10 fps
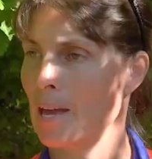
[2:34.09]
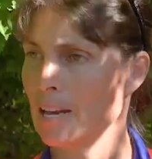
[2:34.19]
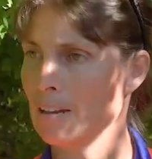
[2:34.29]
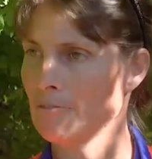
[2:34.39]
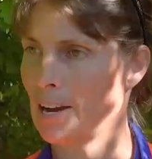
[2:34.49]

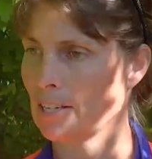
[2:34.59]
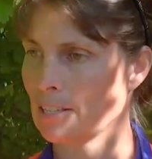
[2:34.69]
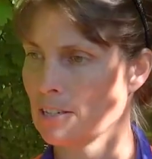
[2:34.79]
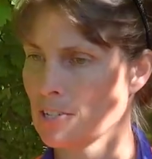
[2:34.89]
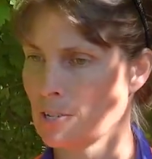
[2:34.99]
And in fact,
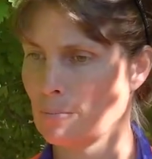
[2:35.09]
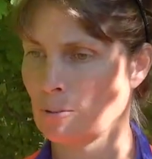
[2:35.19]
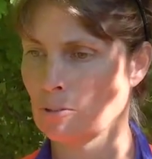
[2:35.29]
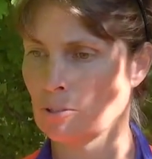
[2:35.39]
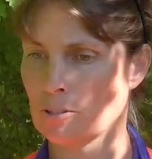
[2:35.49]
there are some
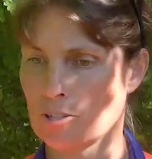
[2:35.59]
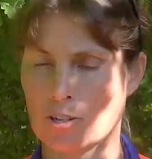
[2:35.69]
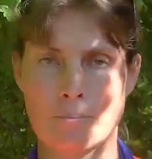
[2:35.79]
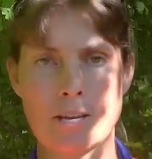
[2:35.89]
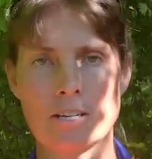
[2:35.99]
old
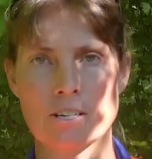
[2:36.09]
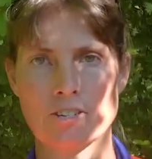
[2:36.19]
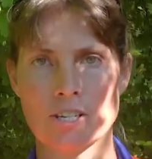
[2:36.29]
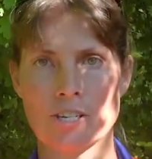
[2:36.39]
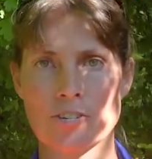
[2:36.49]
European
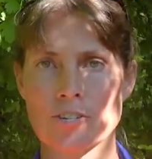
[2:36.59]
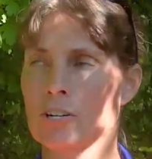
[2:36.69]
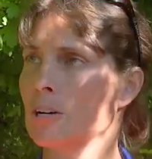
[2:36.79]
dishes